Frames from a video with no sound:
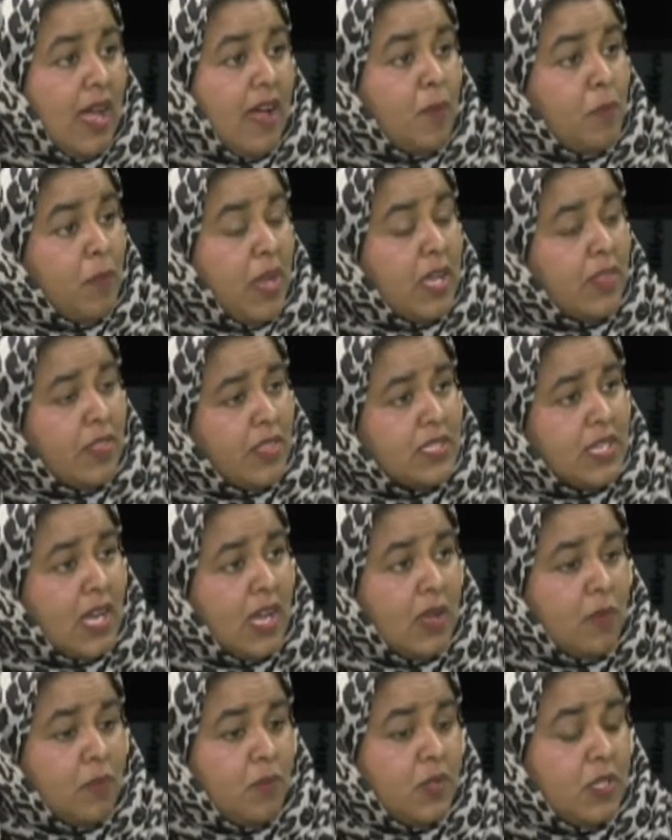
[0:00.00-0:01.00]
make the
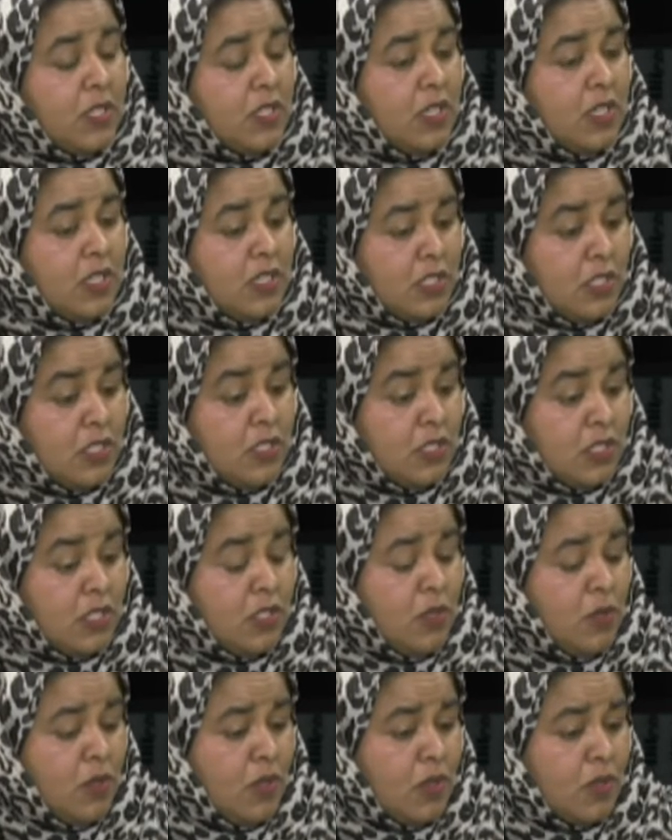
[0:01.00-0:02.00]
time to
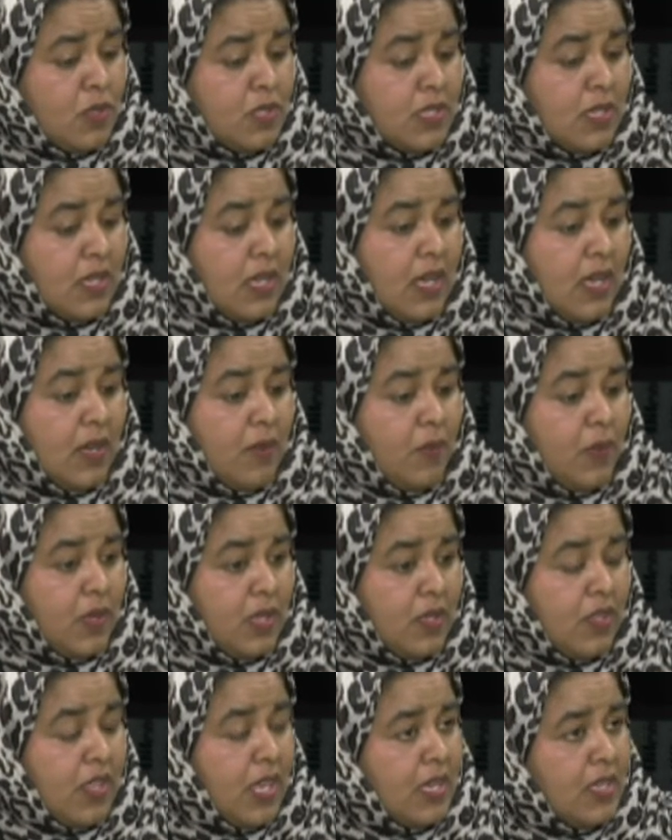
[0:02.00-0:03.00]
do those
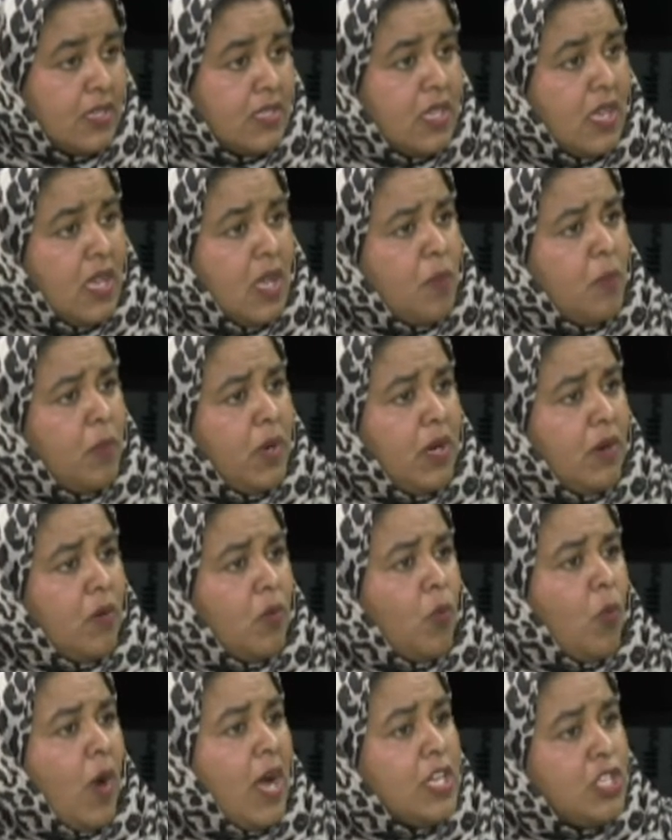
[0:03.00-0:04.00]
things. But
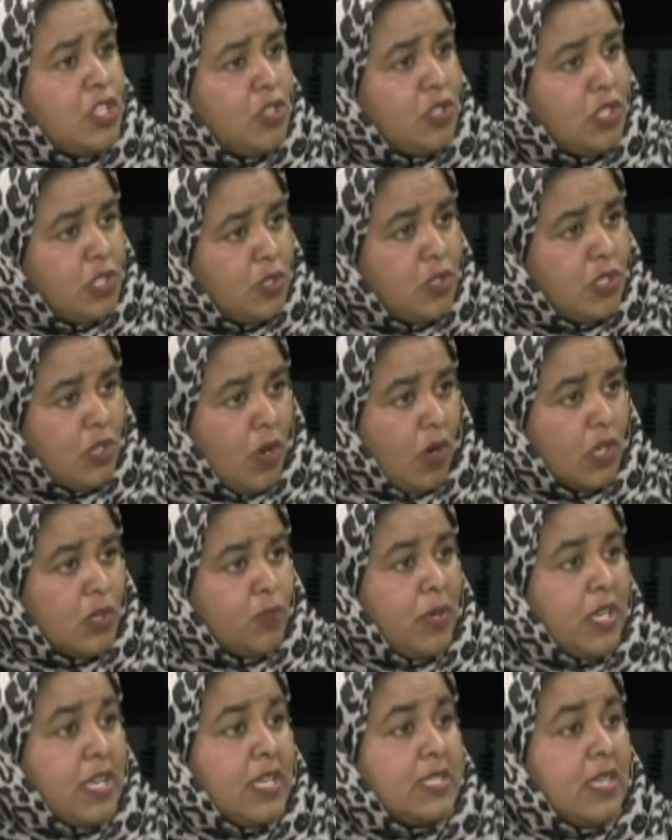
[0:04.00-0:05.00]
why should you
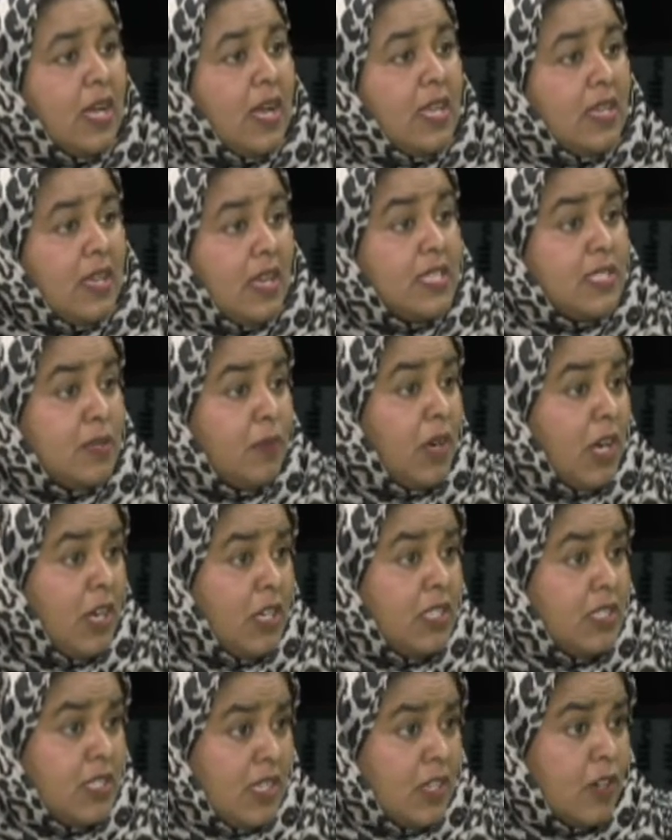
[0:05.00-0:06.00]
not? Because as
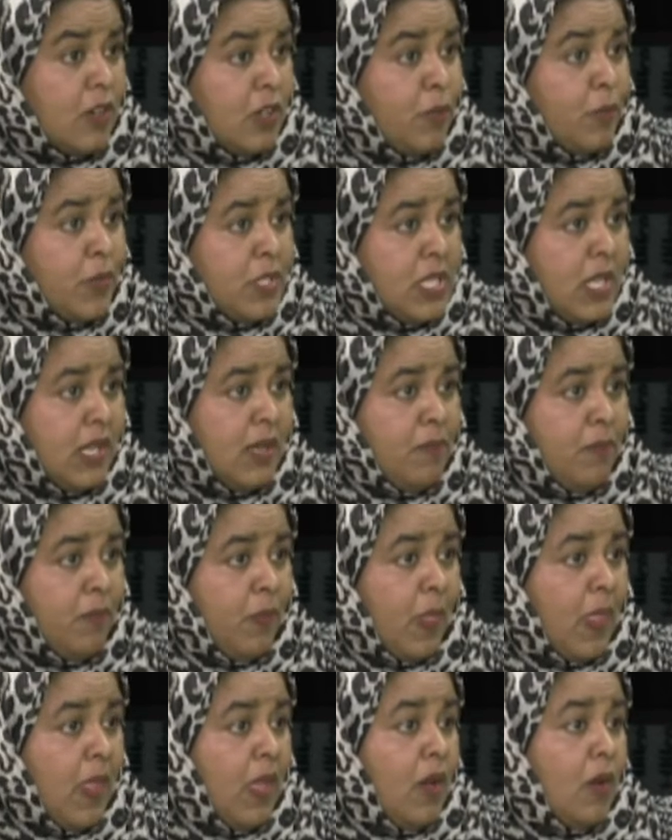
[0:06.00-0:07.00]
a good Muslim,
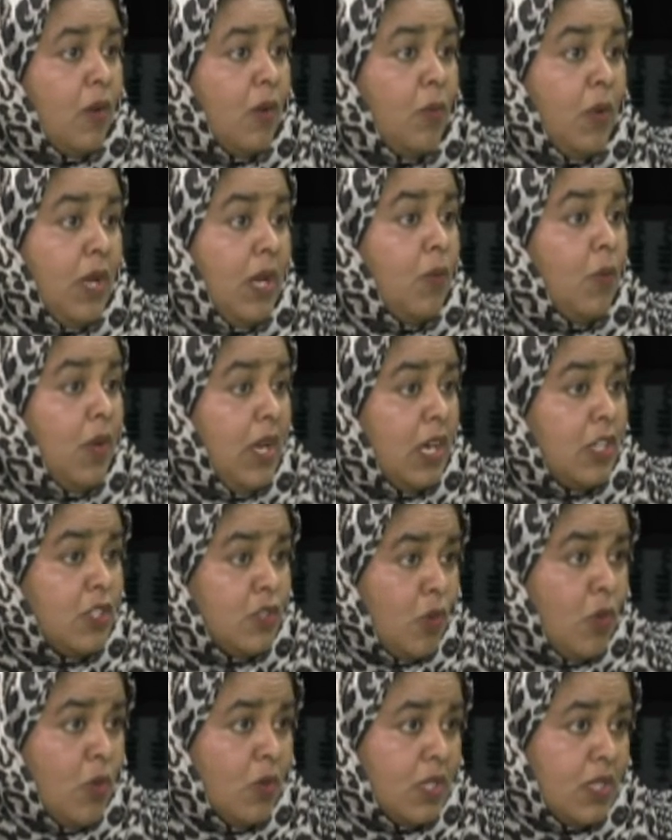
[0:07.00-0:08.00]
we are
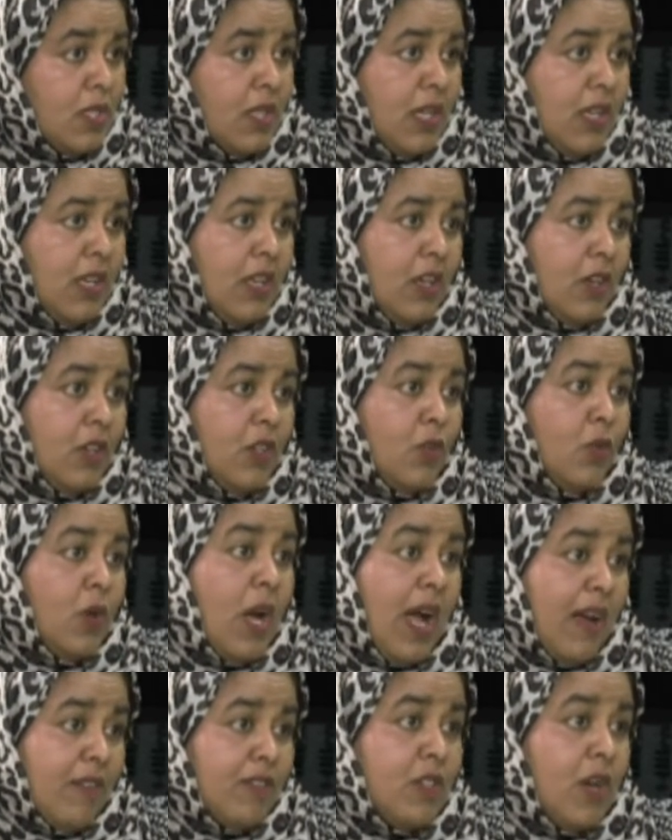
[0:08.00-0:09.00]
taught that, you know, you
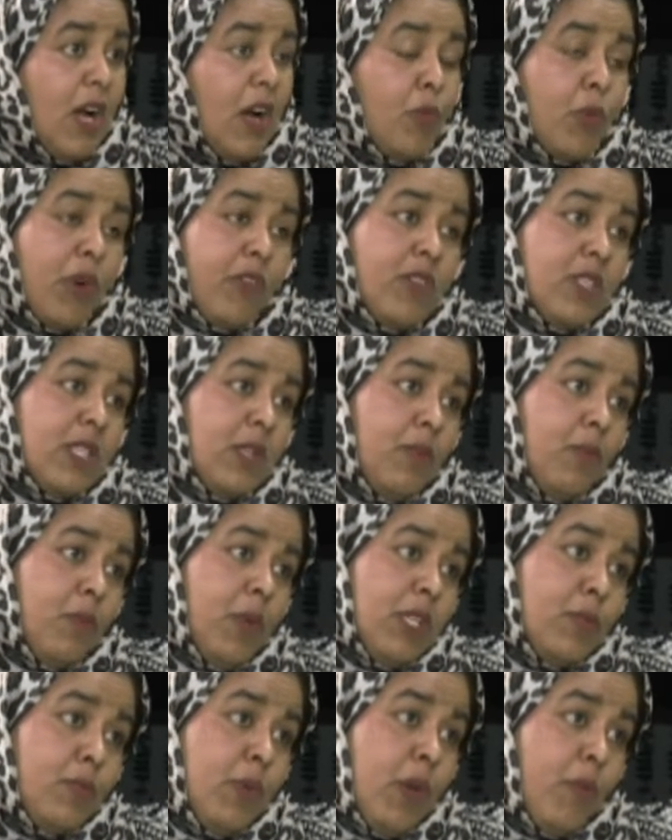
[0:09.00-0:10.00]
have to, our Prophet, and
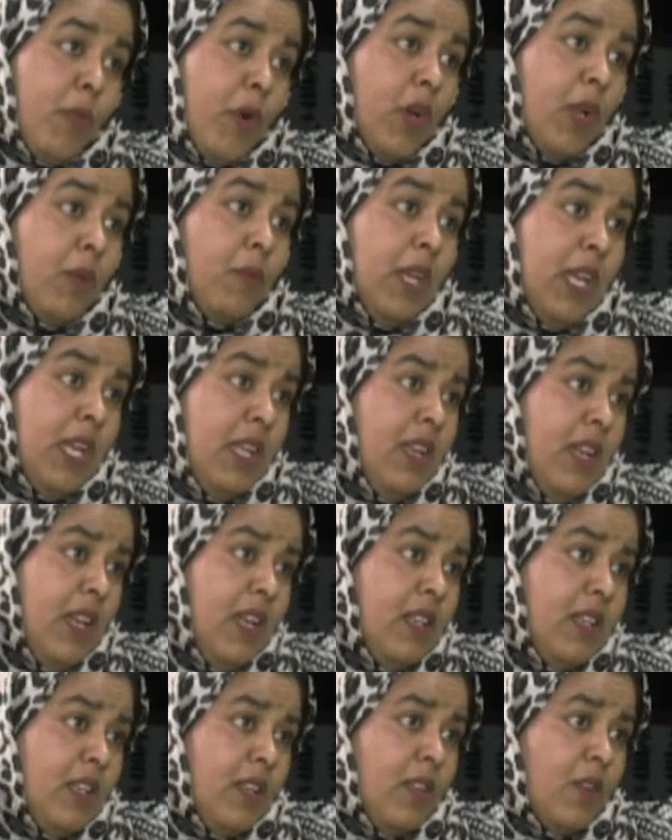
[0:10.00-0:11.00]
peace be upon him, he
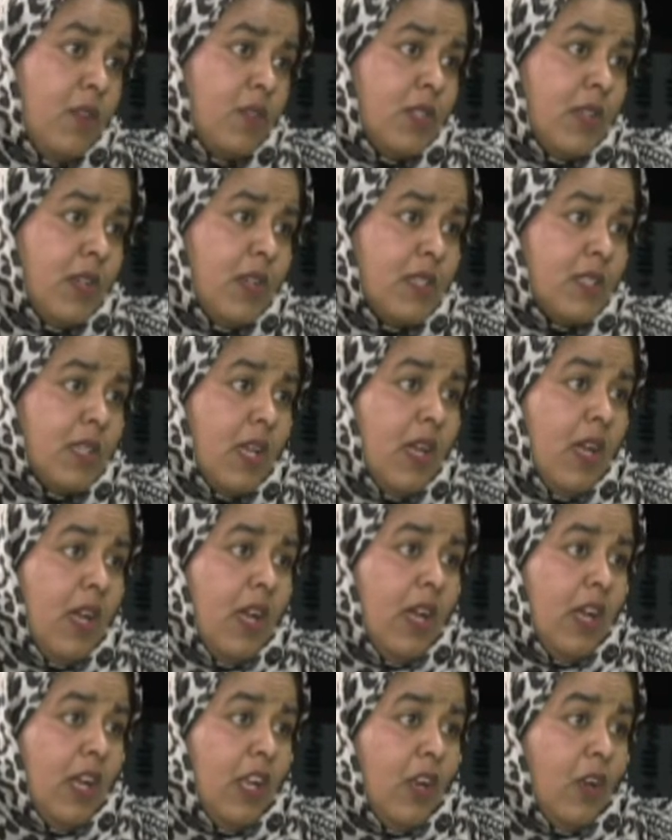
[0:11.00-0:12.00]
did those things,
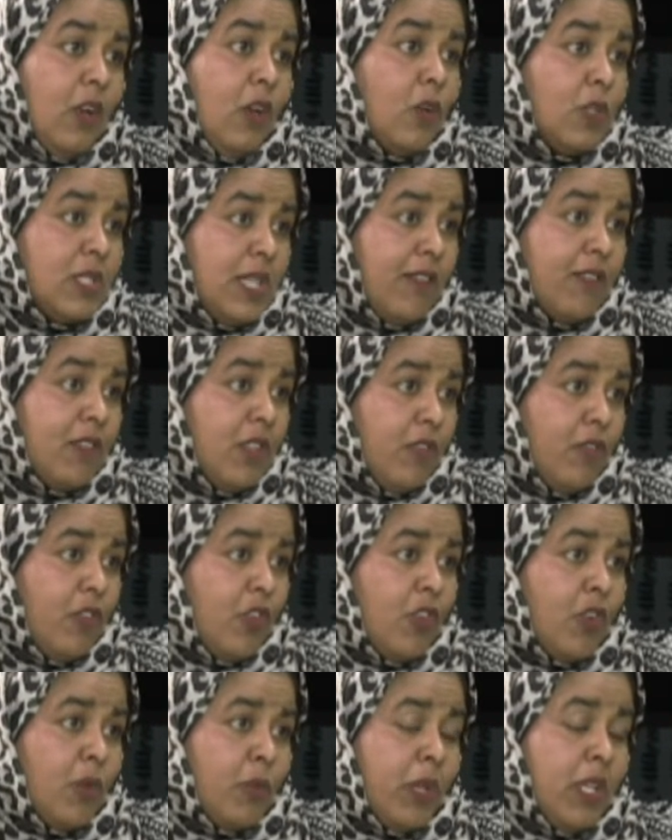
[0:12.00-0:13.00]
you know, looked after the
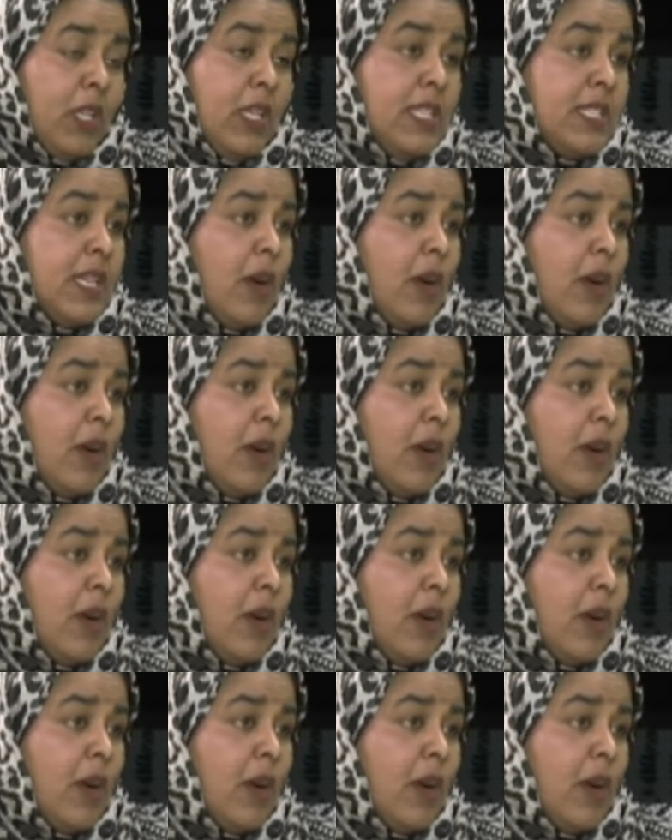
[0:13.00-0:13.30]
vulnerable. It's